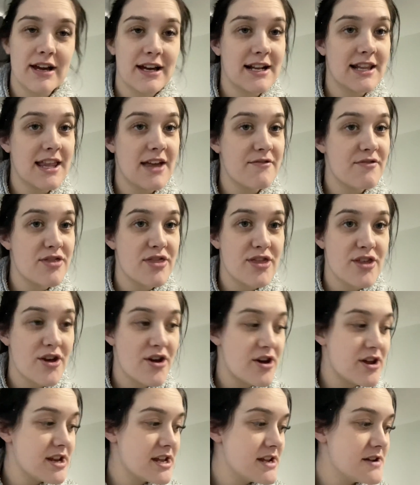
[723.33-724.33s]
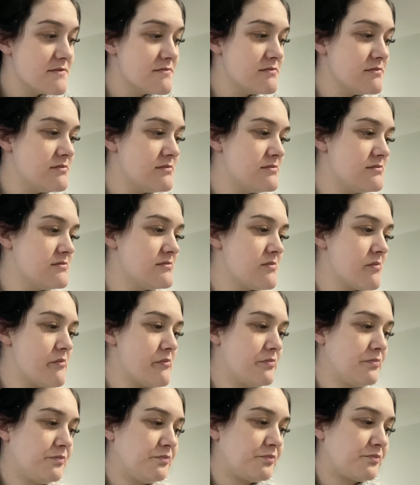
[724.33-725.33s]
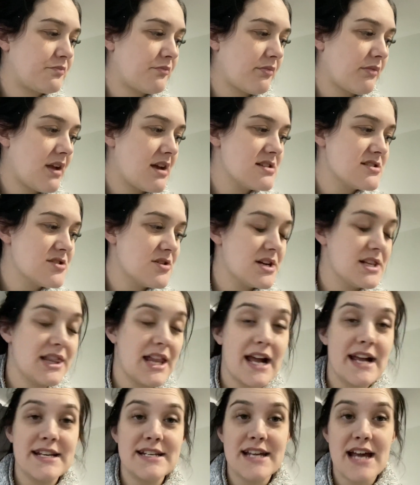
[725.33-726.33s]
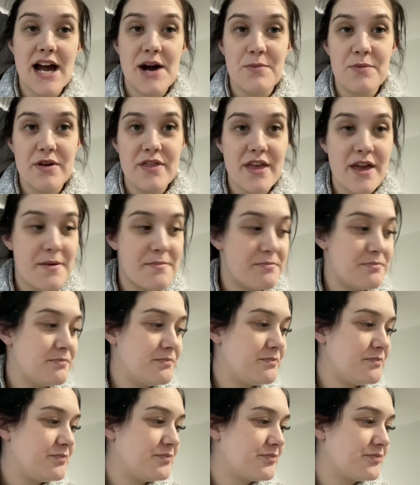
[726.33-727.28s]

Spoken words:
at 11:30. So I laid down with him.